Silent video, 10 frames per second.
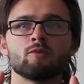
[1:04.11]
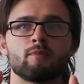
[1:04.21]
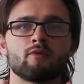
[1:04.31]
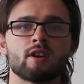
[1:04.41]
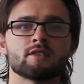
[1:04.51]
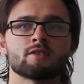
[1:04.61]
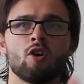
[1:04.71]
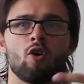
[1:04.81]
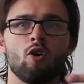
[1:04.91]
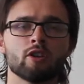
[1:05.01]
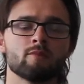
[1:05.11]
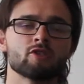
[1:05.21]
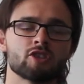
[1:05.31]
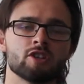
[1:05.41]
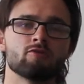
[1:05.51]
press all the
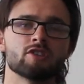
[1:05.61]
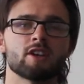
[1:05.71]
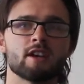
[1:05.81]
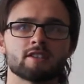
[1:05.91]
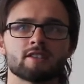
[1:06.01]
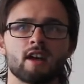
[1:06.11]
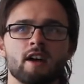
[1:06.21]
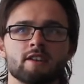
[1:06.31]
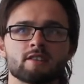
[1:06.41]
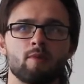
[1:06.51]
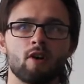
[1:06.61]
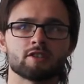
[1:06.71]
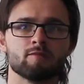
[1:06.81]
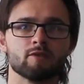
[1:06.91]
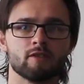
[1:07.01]
machineries as tight as
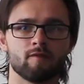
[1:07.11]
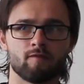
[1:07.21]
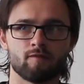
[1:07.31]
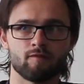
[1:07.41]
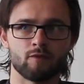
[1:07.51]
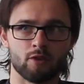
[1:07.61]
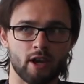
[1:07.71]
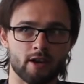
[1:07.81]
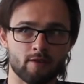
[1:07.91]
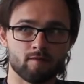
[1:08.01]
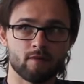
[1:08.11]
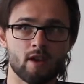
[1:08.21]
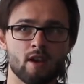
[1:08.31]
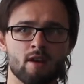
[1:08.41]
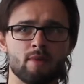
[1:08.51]
possible together.
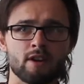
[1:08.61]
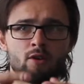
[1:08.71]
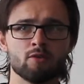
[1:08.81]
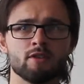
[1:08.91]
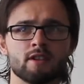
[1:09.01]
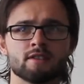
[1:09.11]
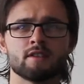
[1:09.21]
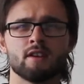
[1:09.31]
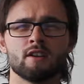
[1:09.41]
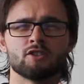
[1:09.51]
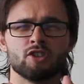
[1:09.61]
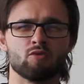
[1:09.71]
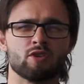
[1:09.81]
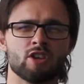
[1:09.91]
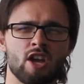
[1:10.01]
By knowing this
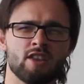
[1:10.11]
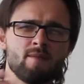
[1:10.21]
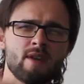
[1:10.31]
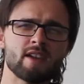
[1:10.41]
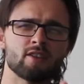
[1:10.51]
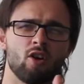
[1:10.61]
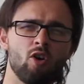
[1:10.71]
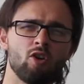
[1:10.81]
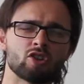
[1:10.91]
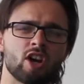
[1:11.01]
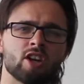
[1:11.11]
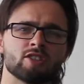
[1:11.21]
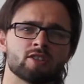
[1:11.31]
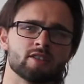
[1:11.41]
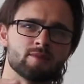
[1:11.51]
secret, they make it all
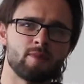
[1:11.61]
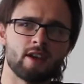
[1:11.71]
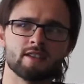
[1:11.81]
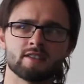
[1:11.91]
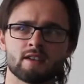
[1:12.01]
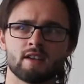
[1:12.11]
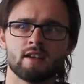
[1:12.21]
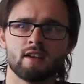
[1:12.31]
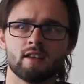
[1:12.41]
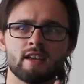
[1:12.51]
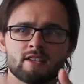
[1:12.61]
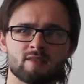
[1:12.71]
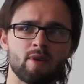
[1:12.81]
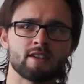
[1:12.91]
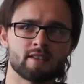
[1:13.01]
tighter in space,
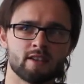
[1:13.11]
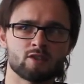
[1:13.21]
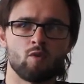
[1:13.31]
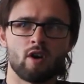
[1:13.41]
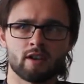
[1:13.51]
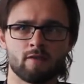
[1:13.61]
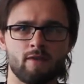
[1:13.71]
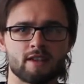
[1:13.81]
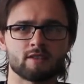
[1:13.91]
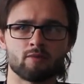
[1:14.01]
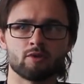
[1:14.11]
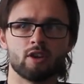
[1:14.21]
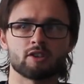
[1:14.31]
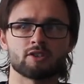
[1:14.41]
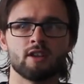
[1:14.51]
less walking, faster
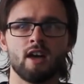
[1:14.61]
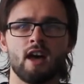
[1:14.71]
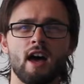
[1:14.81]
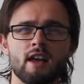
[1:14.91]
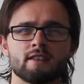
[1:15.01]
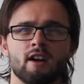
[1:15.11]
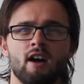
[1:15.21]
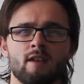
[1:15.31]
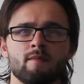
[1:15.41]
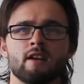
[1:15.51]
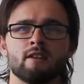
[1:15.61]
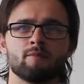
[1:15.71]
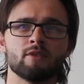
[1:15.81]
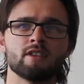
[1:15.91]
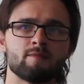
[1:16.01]
production, and time. An
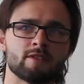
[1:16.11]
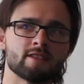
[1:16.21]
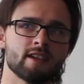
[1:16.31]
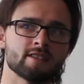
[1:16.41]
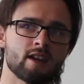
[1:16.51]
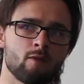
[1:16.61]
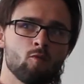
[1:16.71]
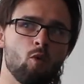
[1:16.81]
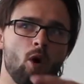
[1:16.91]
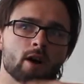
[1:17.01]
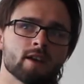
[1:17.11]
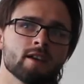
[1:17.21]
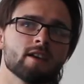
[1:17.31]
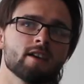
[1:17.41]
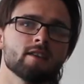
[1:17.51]
employee spends less time
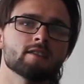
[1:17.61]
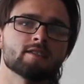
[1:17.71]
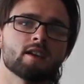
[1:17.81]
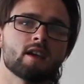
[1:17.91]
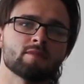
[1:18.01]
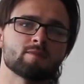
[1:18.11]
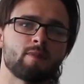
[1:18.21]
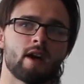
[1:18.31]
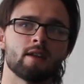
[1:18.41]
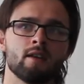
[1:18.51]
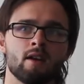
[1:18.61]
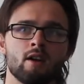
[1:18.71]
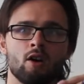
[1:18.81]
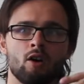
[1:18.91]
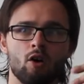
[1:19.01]
walking in the same span
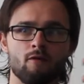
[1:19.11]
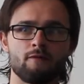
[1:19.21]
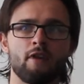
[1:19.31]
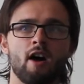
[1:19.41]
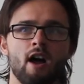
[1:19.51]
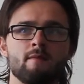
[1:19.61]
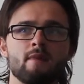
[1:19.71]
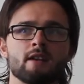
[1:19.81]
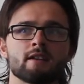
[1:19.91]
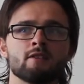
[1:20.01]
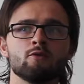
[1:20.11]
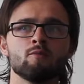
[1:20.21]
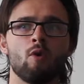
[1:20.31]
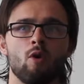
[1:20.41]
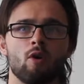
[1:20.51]
of time and can do
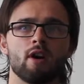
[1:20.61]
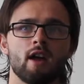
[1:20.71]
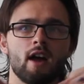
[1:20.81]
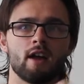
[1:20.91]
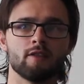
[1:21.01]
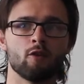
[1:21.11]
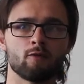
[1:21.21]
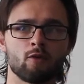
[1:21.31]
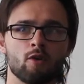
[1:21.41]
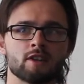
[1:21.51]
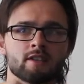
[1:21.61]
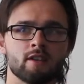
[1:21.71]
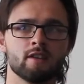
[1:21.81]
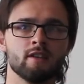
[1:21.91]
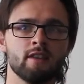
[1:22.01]
more, and of course,
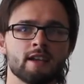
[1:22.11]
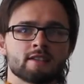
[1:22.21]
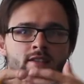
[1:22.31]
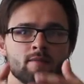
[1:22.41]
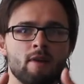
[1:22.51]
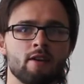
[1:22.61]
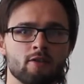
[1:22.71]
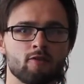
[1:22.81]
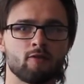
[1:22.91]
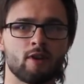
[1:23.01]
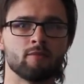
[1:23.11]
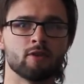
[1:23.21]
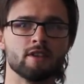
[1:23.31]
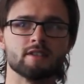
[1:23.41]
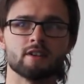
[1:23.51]
less amount of
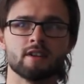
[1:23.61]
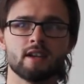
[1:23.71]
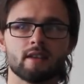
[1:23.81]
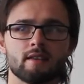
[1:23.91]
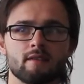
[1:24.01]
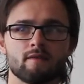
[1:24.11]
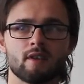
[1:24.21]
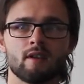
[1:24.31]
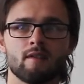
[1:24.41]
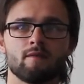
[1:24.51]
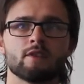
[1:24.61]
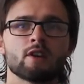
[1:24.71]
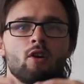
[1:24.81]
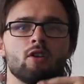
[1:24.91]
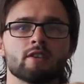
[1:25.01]
employees are needed. They
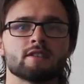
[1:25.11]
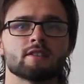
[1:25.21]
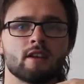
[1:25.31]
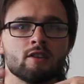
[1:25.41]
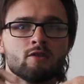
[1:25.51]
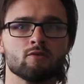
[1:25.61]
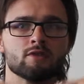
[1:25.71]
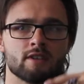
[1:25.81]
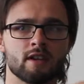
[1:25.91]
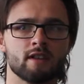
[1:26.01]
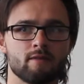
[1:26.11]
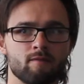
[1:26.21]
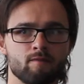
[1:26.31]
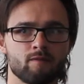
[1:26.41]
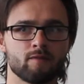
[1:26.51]
call this a U-cell.
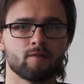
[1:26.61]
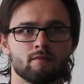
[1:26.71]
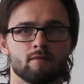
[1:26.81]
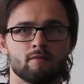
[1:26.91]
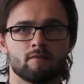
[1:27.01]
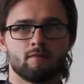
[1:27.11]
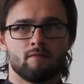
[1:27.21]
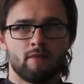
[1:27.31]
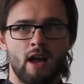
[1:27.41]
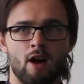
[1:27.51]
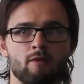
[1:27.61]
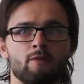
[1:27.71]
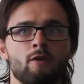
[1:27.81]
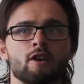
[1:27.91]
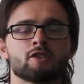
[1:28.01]
Now,
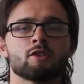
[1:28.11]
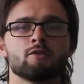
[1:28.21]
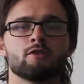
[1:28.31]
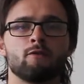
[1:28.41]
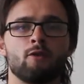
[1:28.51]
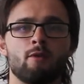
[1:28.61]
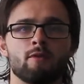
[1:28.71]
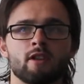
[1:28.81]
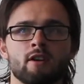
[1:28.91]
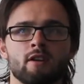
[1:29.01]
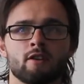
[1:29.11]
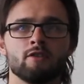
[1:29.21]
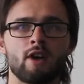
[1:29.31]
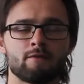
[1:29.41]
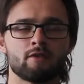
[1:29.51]
before I show you the formula,
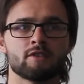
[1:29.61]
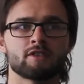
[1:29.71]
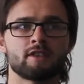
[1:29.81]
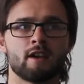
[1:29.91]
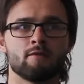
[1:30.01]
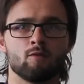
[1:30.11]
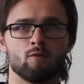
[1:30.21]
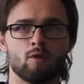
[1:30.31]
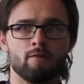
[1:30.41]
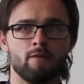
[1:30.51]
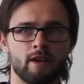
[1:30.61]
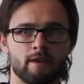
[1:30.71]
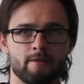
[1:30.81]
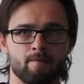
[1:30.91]
you have to understand one thing.